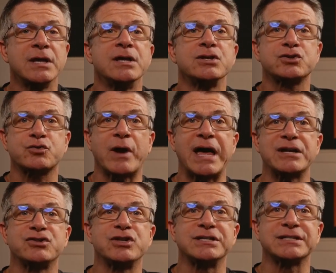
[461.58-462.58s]

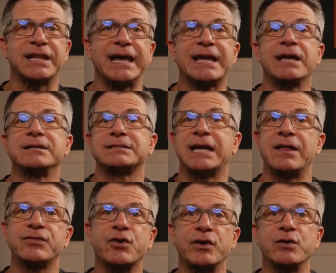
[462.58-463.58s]
strategies like
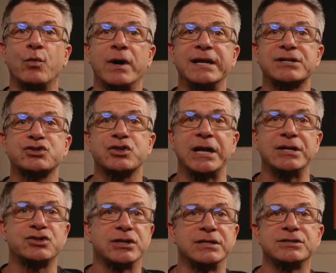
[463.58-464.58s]
1031
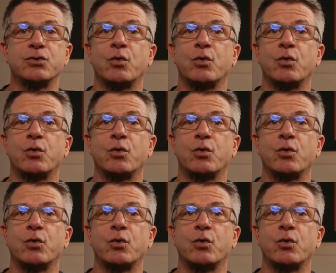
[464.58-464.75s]
exchanges